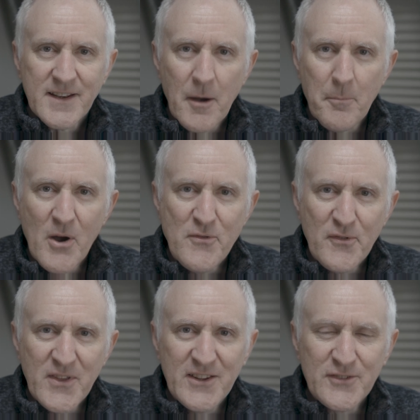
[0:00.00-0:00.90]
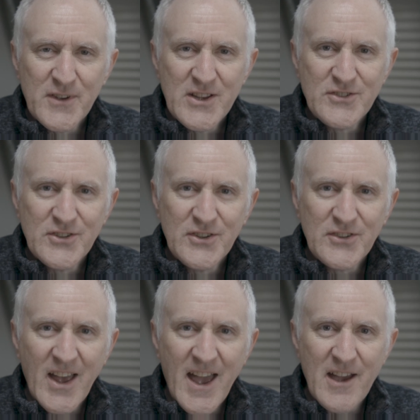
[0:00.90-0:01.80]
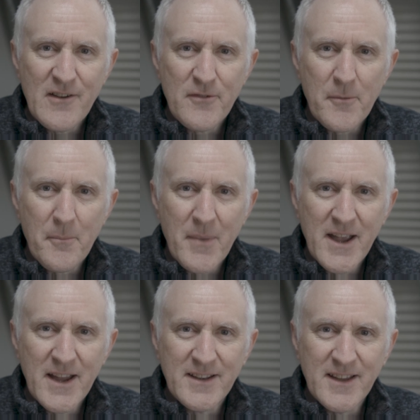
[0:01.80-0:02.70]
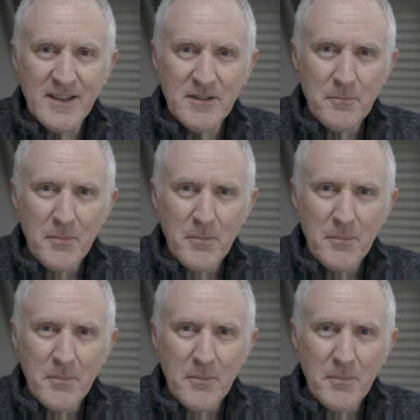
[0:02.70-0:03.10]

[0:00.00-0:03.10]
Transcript: Now both of these features have made it